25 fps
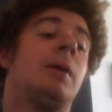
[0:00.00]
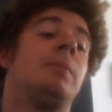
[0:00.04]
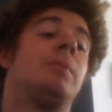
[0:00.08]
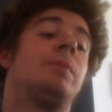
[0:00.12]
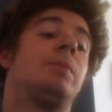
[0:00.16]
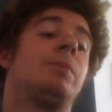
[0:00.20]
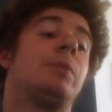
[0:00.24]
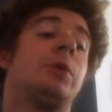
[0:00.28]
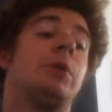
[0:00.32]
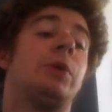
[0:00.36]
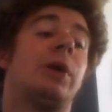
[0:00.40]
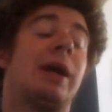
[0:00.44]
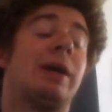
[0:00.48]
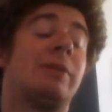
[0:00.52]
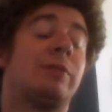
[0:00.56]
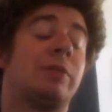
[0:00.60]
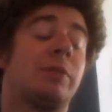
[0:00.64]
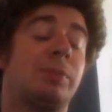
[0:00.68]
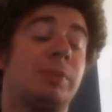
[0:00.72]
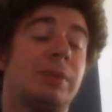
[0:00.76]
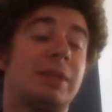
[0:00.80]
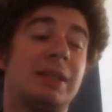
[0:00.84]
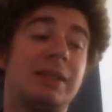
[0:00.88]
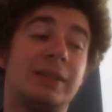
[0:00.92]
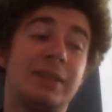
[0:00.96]
You have the
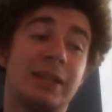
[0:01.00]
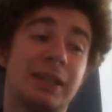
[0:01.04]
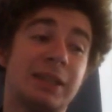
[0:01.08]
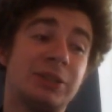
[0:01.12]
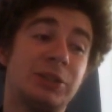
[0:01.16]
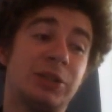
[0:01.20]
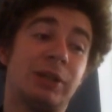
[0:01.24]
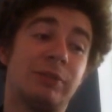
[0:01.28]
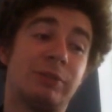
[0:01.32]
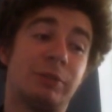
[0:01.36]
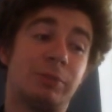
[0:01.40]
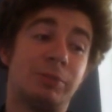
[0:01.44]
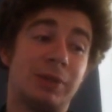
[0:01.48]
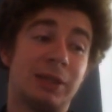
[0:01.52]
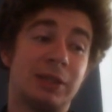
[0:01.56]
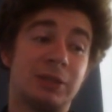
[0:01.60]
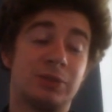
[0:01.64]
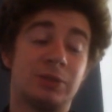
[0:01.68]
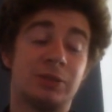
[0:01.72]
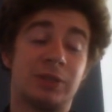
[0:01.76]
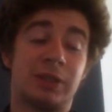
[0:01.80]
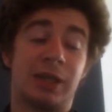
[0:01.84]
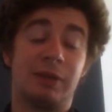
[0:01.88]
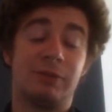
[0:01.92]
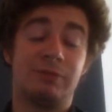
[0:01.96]

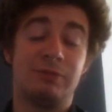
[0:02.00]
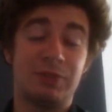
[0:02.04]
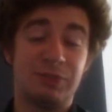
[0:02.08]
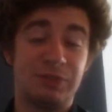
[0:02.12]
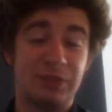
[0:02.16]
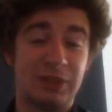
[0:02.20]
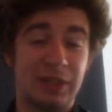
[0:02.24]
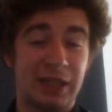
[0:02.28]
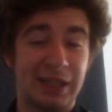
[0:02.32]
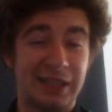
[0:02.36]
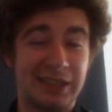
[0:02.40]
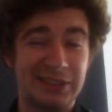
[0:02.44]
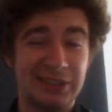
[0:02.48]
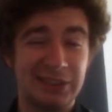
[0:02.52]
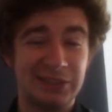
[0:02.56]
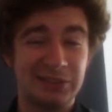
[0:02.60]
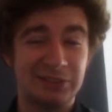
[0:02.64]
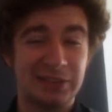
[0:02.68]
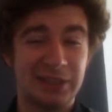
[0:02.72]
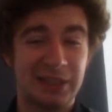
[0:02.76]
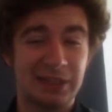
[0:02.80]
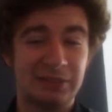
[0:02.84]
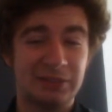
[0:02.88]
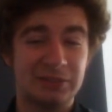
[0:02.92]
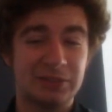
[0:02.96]
potential to get a 50k
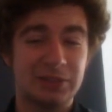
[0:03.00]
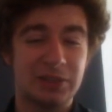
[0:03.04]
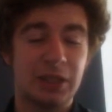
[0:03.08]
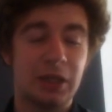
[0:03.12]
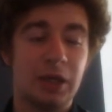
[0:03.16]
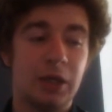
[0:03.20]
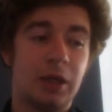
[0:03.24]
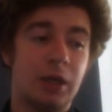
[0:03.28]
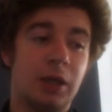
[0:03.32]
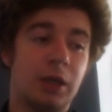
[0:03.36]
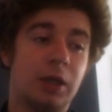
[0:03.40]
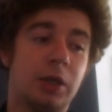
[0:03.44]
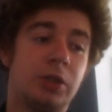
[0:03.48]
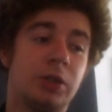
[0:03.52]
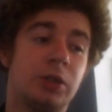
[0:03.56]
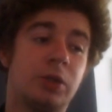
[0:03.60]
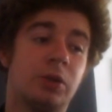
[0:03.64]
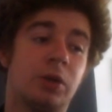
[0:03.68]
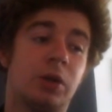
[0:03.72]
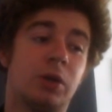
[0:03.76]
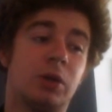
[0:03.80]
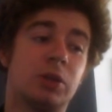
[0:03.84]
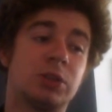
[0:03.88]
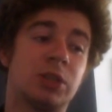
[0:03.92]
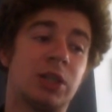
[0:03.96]
shield out.
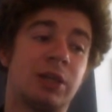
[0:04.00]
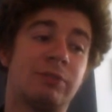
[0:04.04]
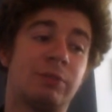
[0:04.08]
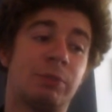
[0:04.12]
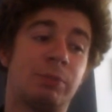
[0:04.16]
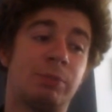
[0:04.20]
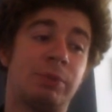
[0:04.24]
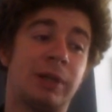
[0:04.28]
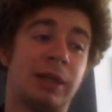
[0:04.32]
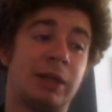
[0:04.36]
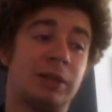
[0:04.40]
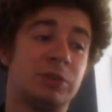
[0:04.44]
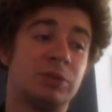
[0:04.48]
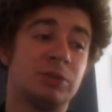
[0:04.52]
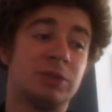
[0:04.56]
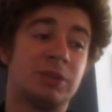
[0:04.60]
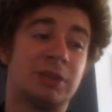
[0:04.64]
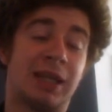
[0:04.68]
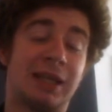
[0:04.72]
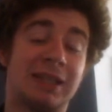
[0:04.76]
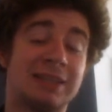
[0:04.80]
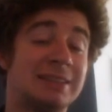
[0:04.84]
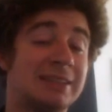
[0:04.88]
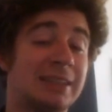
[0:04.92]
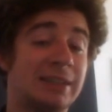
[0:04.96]
You also have the potential to
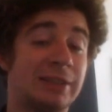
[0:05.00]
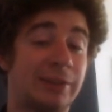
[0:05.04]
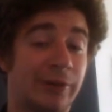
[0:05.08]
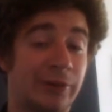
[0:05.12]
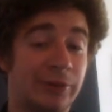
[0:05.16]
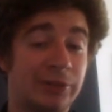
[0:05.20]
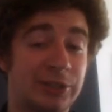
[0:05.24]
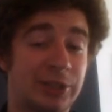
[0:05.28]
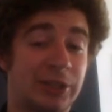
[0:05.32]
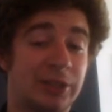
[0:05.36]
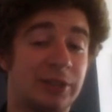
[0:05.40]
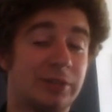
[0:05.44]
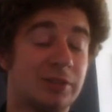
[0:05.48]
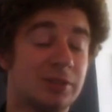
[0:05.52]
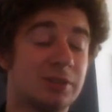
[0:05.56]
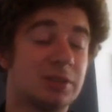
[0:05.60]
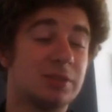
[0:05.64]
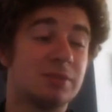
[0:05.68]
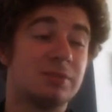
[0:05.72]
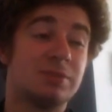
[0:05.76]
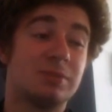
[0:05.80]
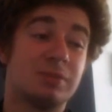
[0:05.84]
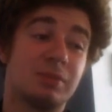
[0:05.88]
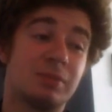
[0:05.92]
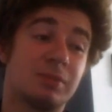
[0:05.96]
get a 0 shield.
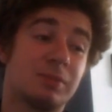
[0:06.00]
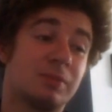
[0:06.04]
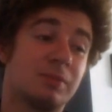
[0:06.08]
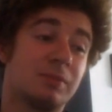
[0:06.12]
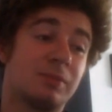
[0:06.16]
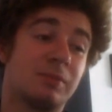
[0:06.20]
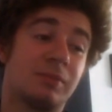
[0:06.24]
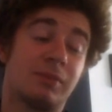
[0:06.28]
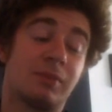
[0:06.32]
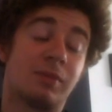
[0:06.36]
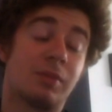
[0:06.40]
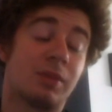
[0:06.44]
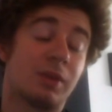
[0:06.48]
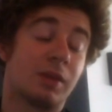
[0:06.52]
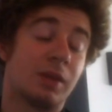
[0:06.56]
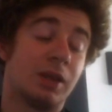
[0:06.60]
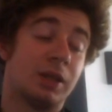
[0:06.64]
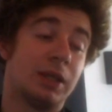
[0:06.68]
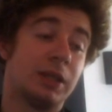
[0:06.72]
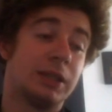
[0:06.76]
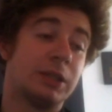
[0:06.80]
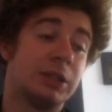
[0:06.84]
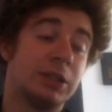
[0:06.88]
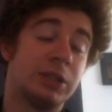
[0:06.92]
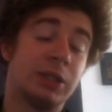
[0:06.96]

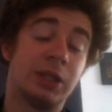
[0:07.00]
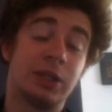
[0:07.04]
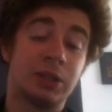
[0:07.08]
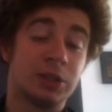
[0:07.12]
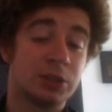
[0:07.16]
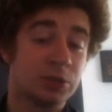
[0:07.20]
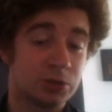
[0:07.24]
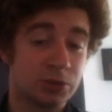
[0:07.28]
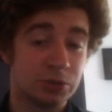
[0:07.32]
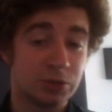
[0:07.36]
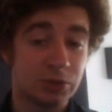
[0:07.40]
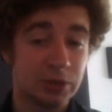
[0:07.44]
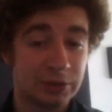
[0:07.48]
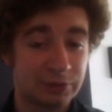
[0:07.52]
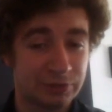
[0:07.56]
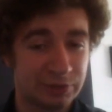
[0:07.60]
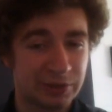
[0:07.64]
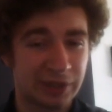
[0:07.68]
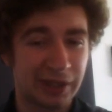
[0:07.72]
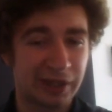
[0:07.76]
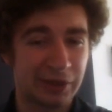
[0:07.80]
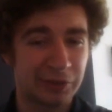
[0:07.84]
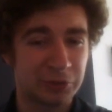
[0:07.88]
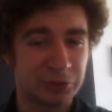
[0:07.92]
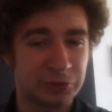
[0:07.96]
Right, none at all if you
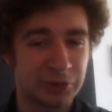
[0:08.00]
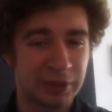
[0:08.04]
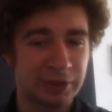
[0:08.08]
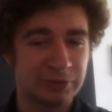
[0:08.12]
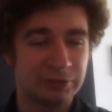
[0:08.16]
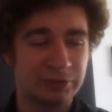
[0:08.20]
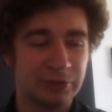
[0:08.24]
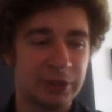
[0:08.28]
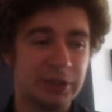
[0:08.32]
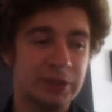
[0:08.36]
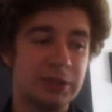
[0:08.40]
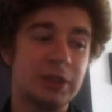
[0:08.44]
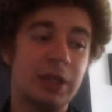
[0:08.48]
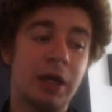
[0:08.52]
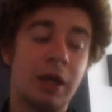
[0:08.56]
get all grade 3s.